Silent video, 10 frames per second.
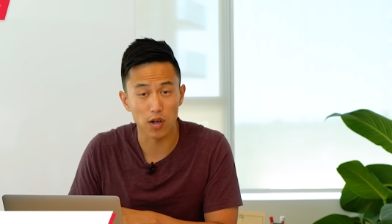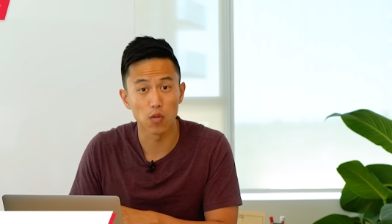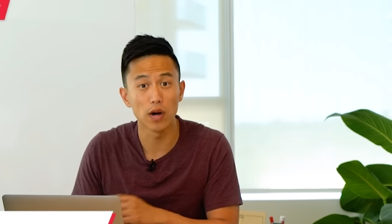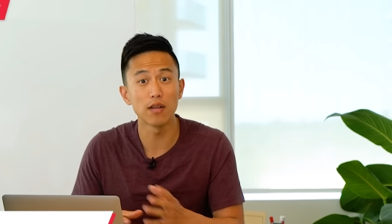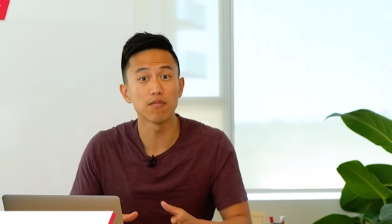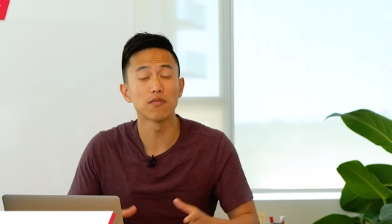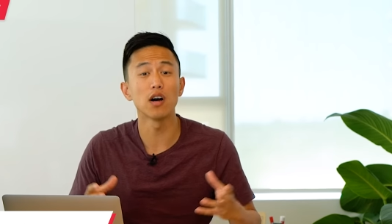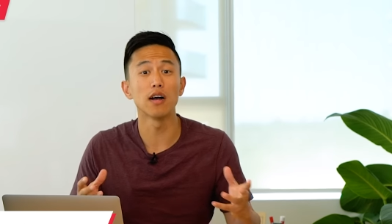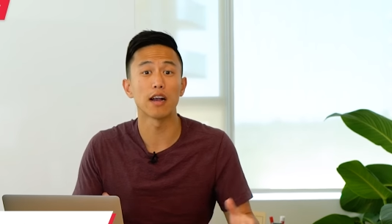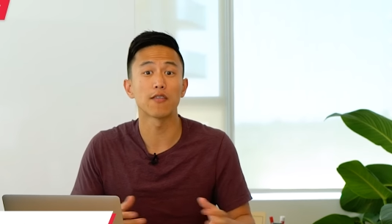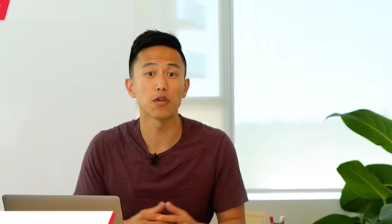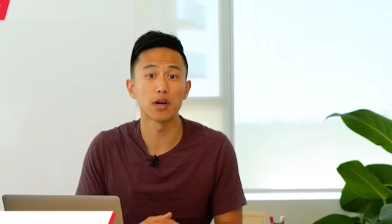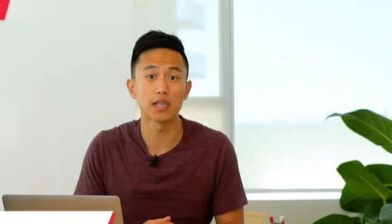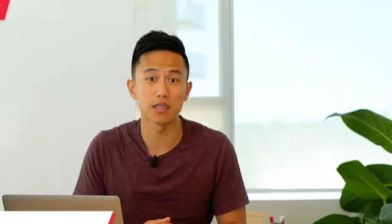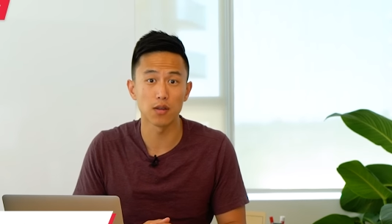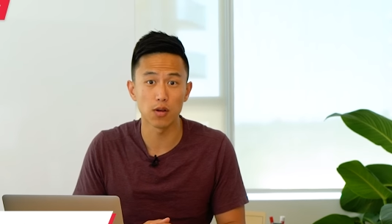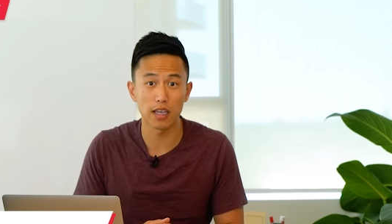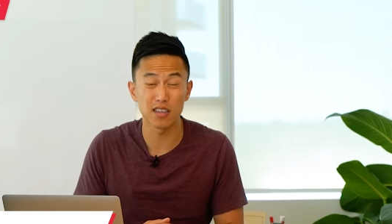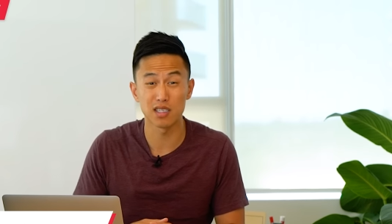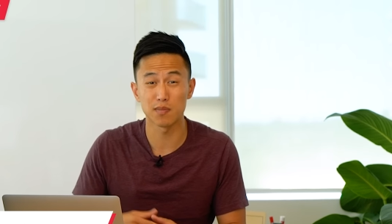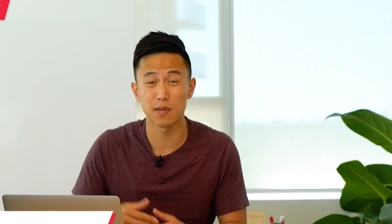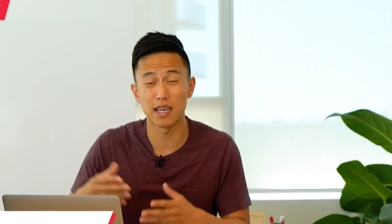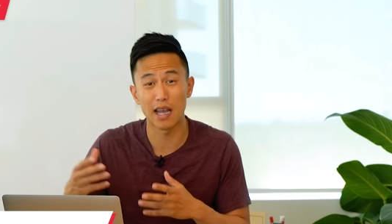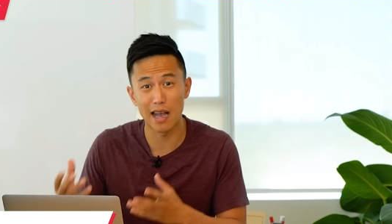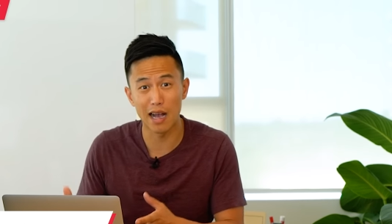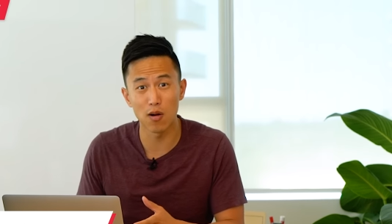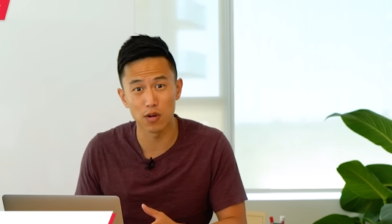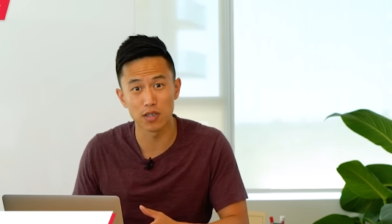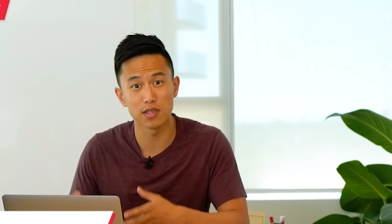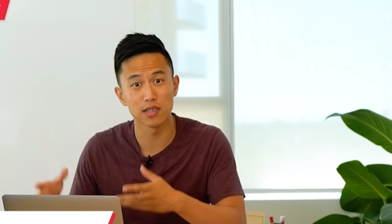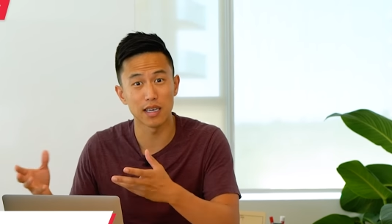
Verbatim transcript: Well, not everyone is looking to spend hours